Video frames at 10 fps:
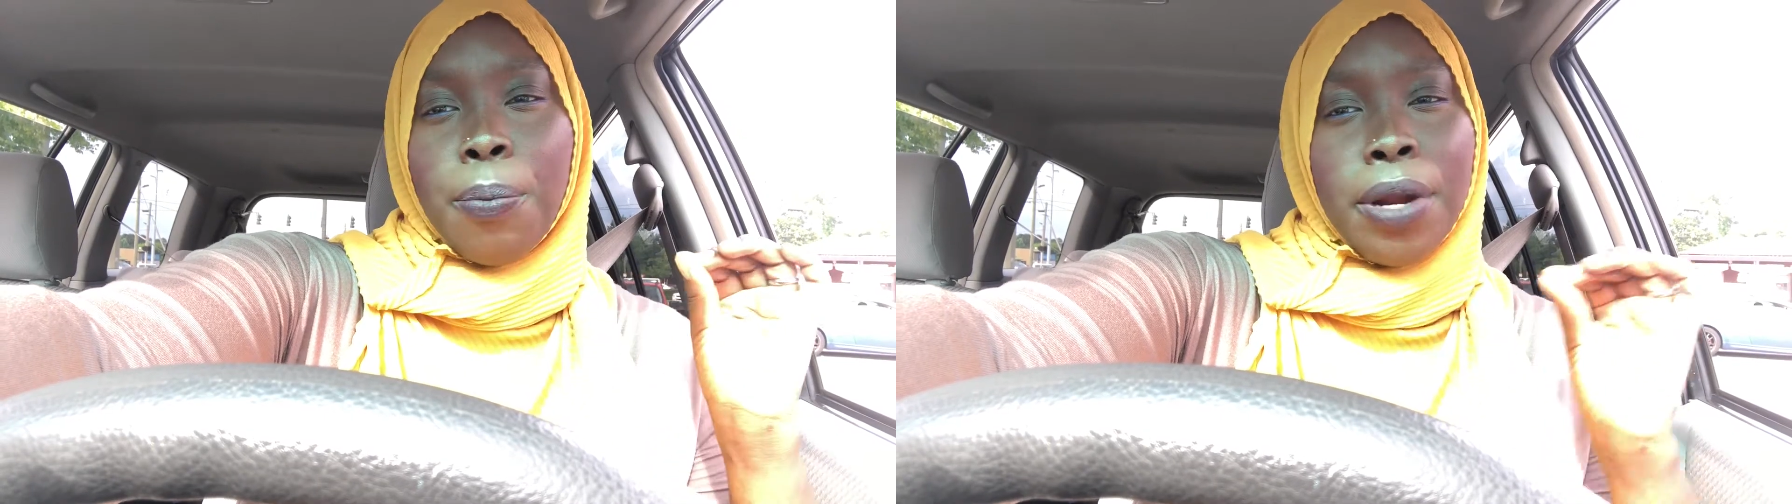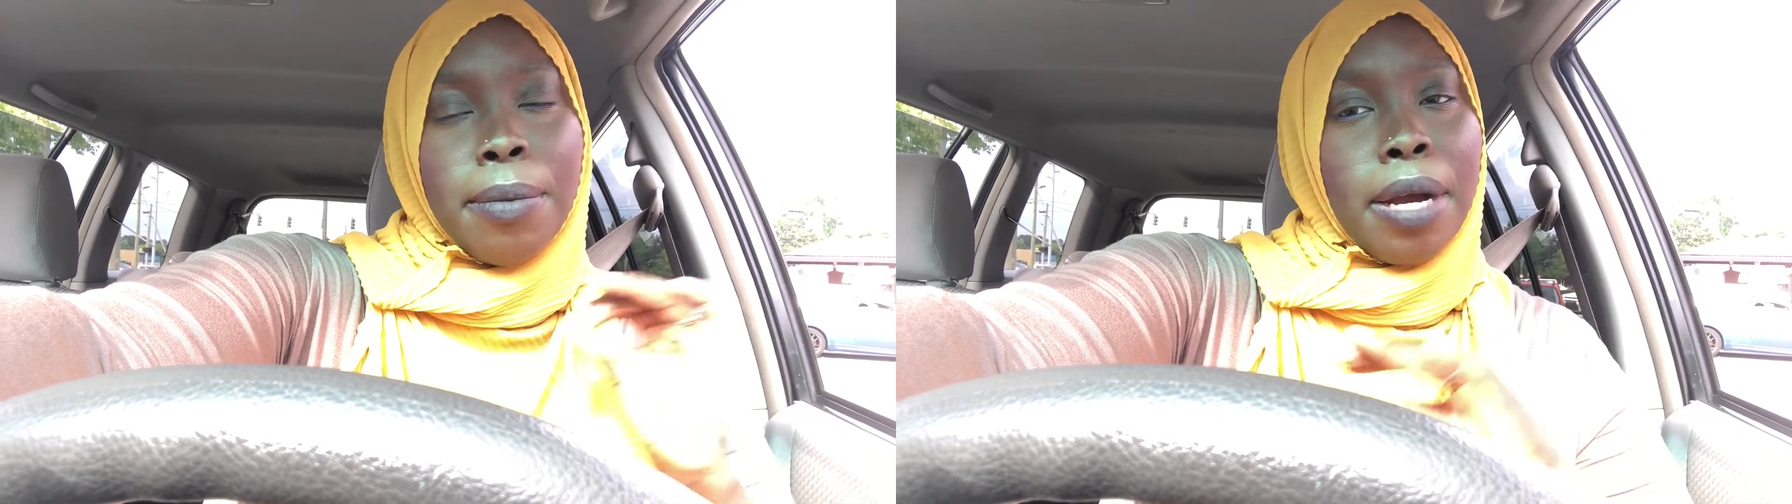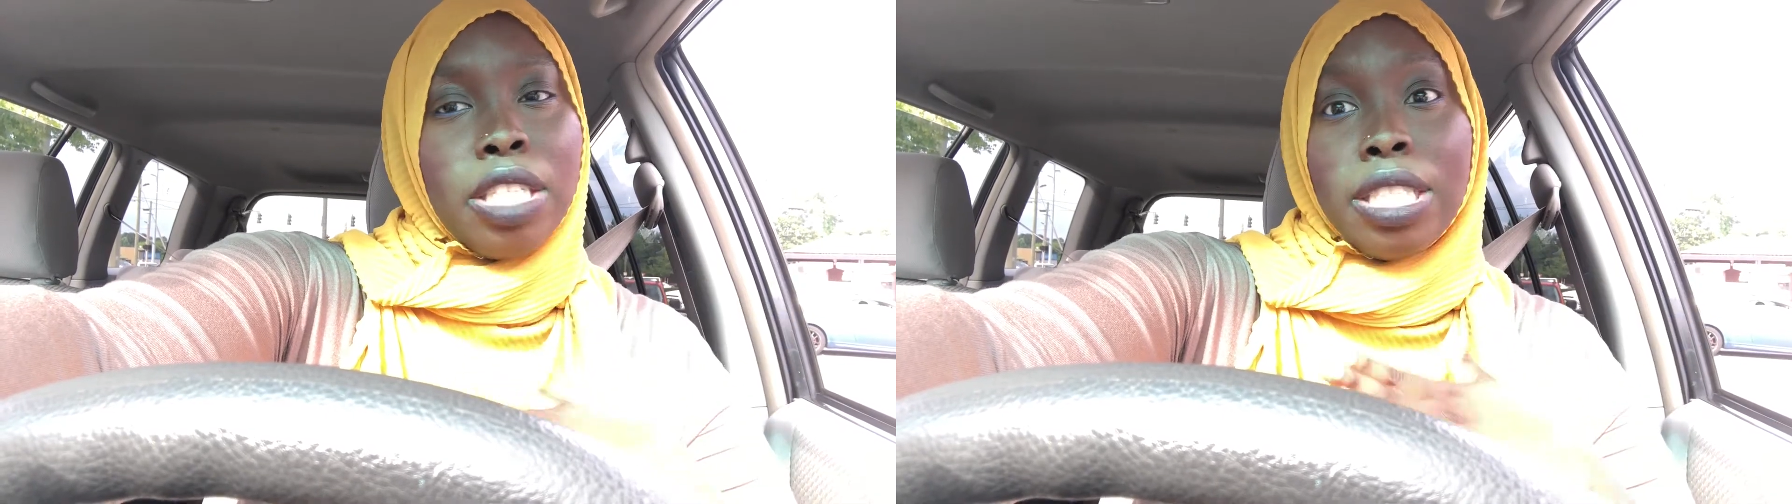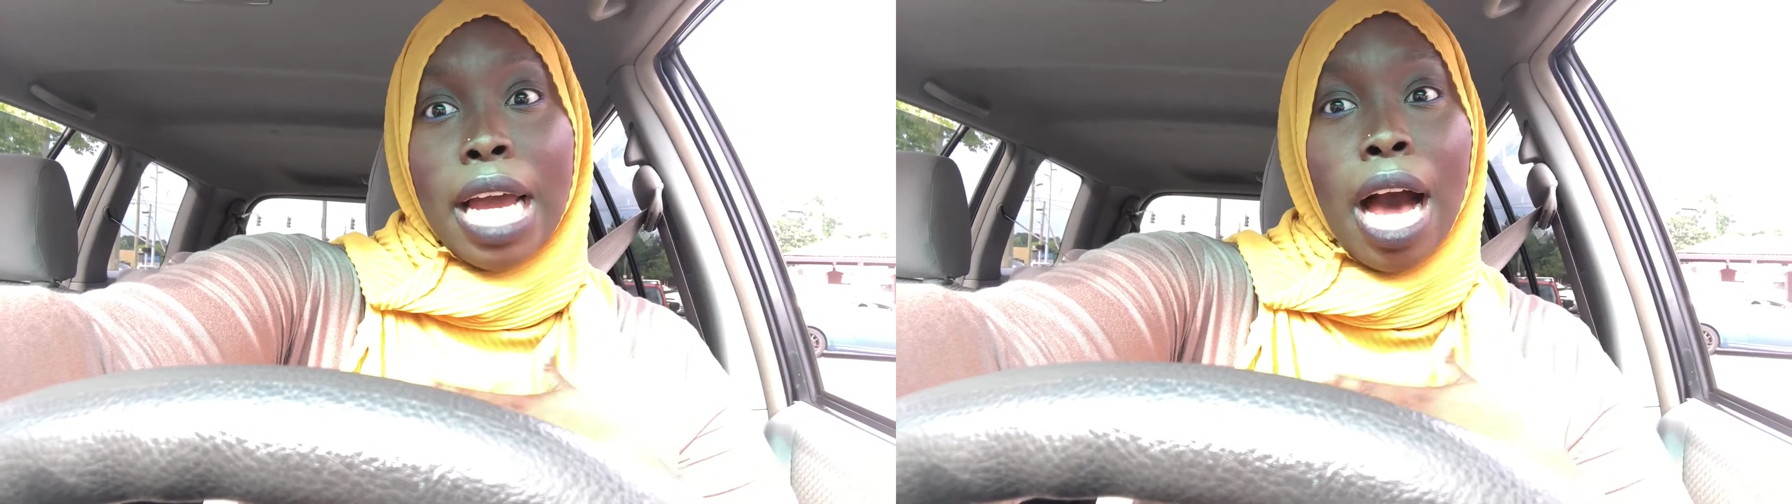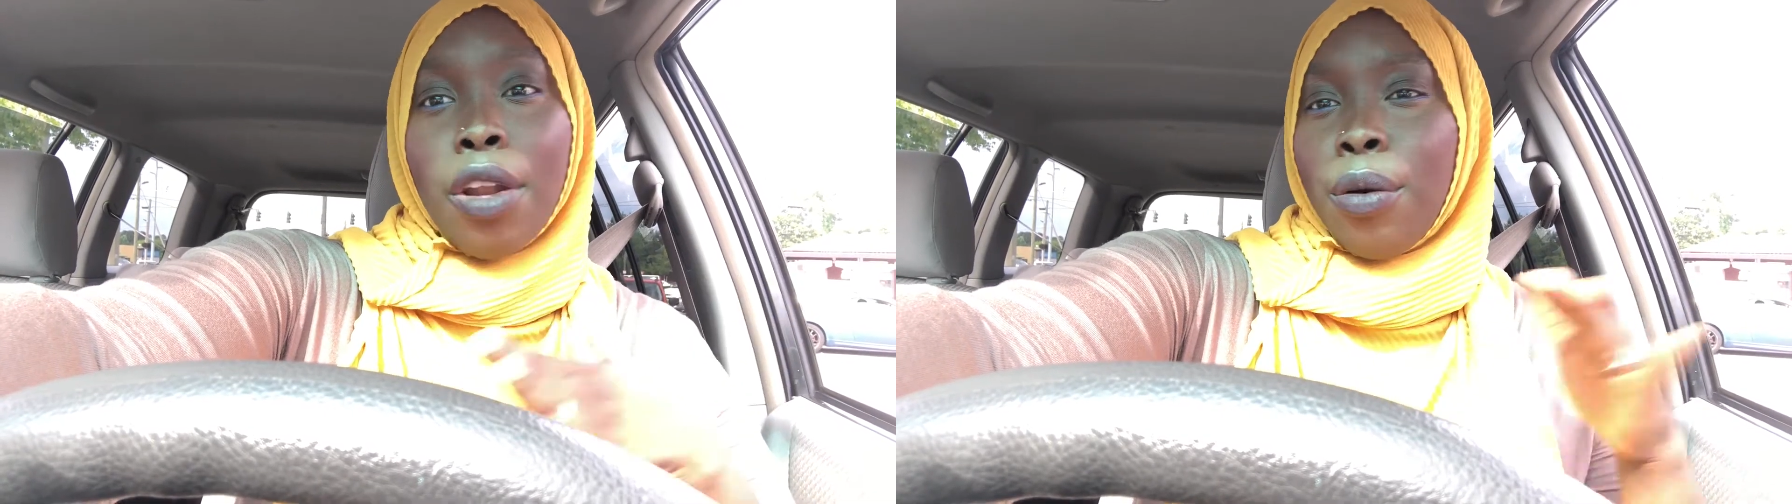bring my
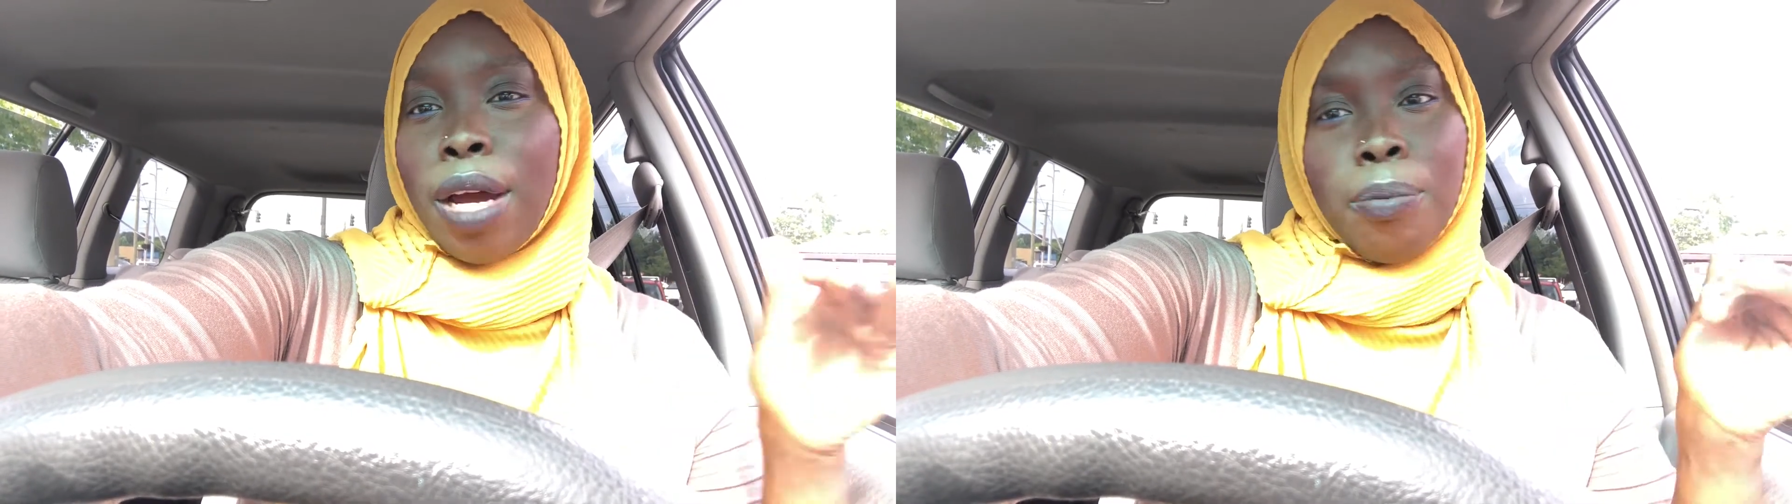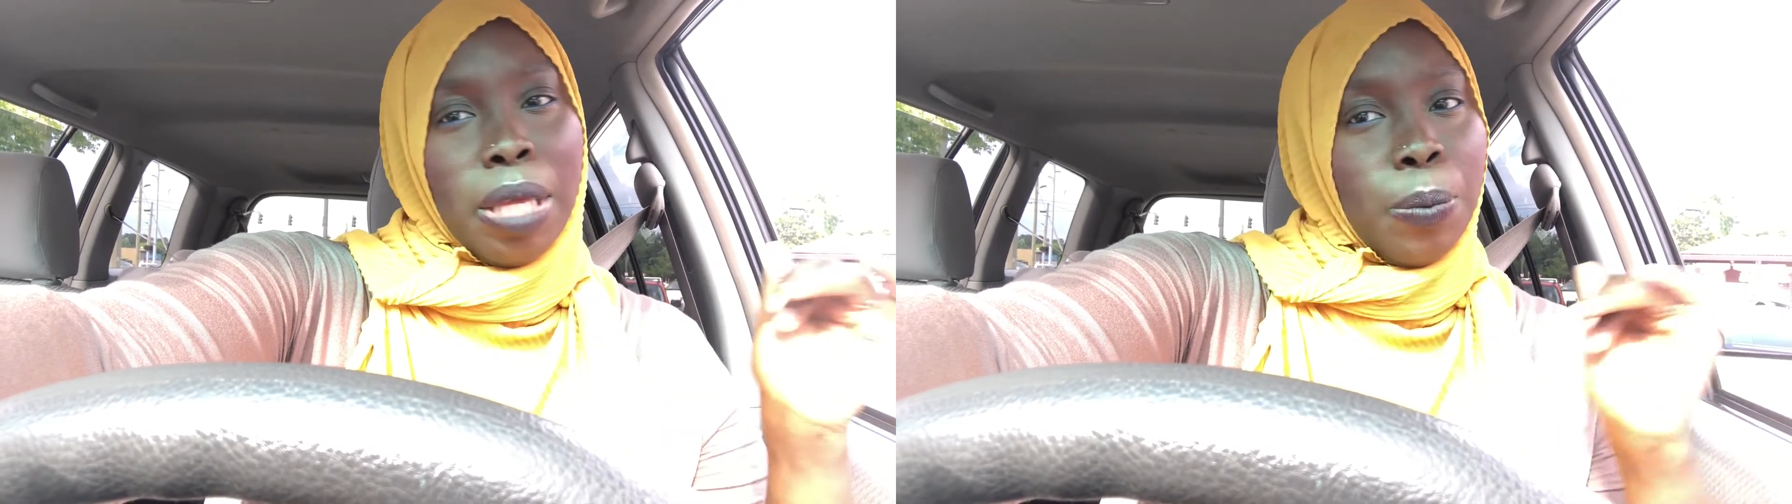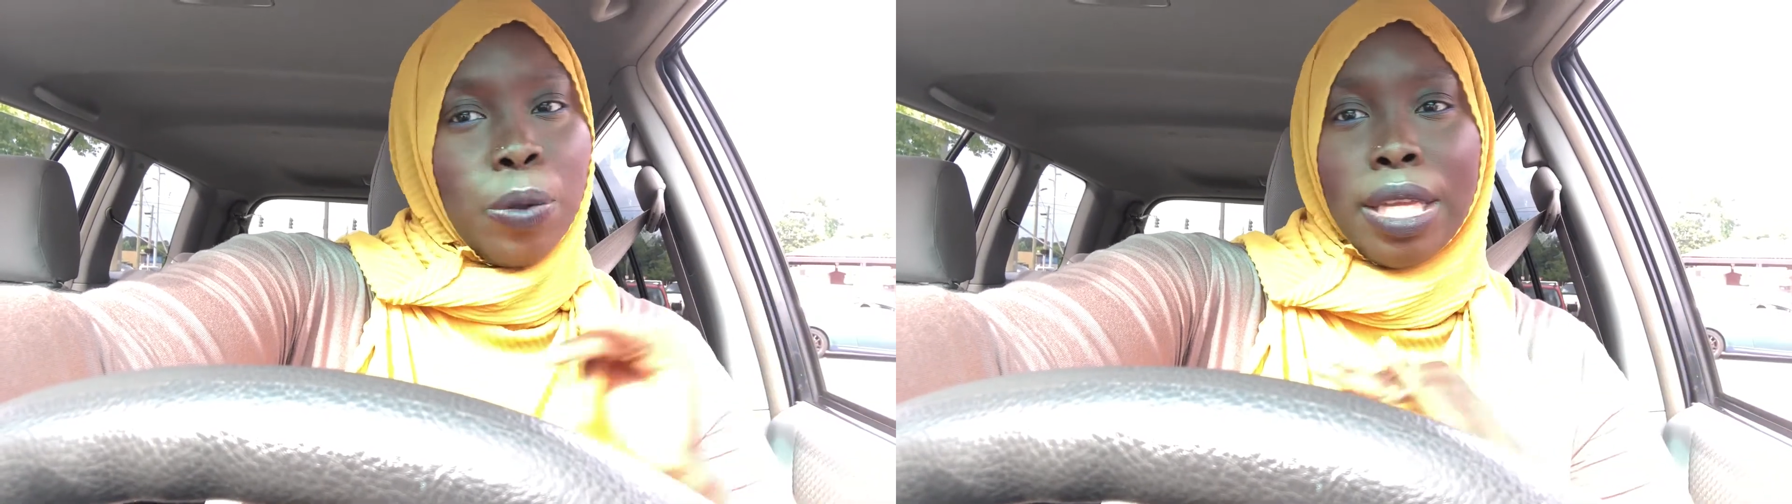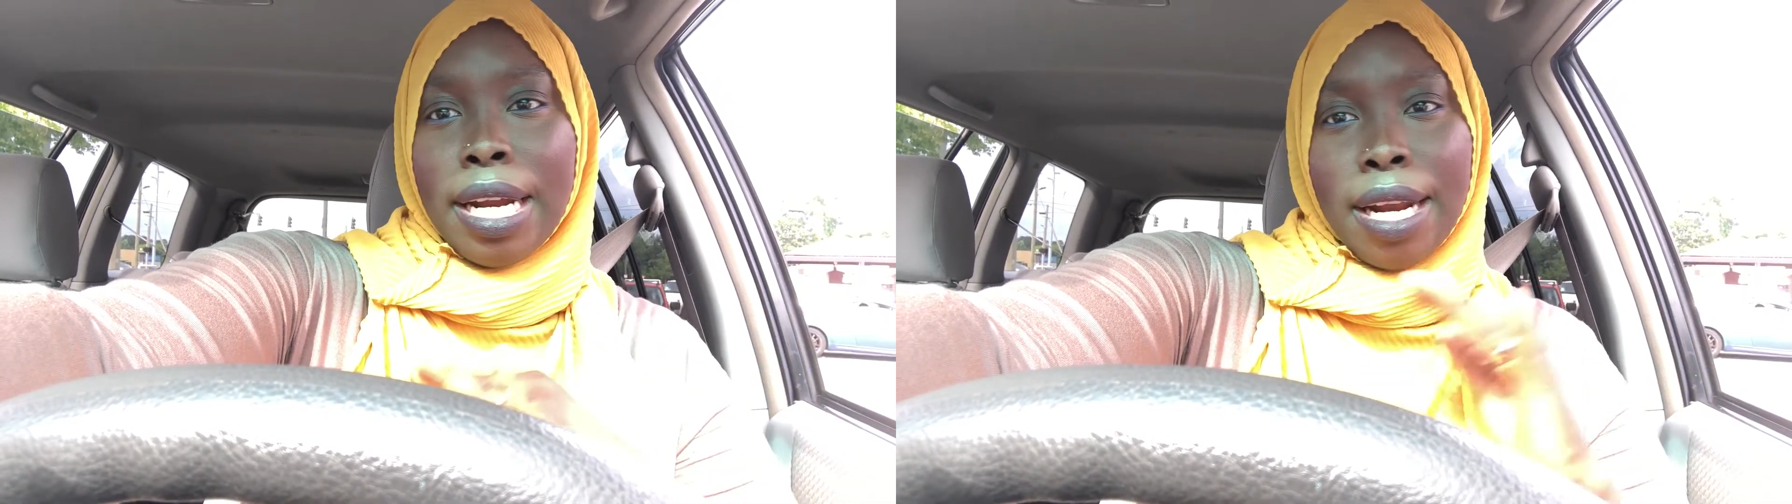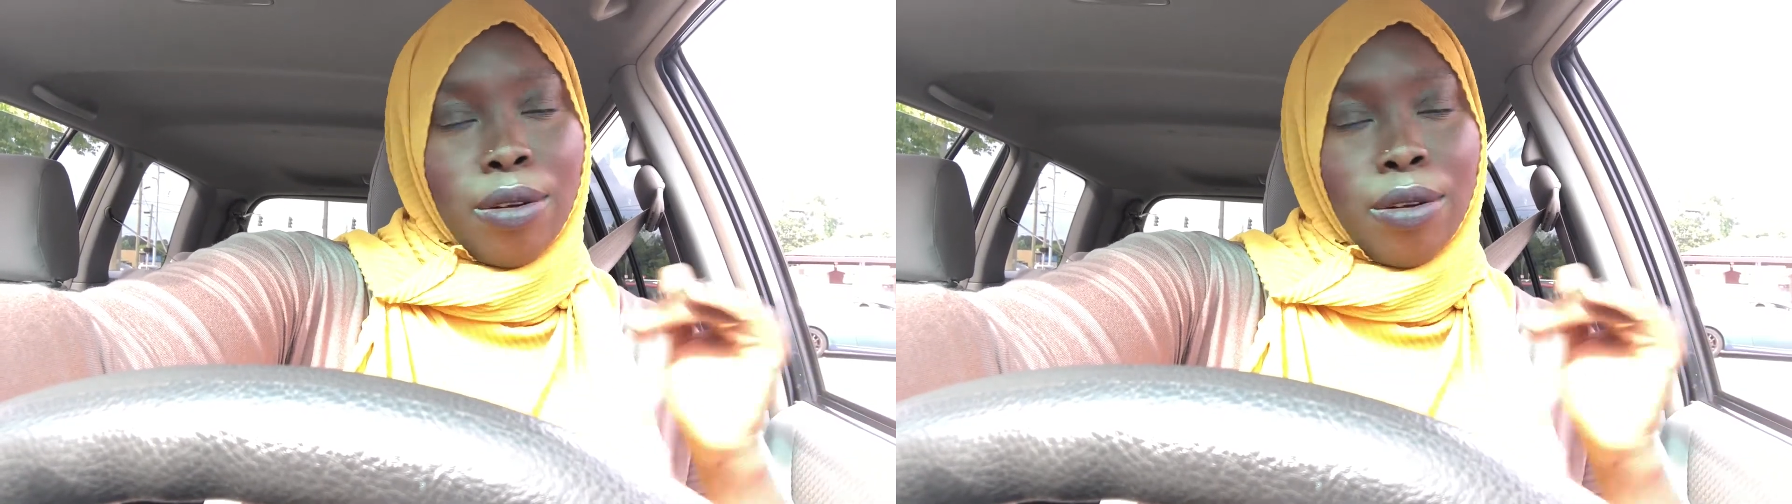child around people that I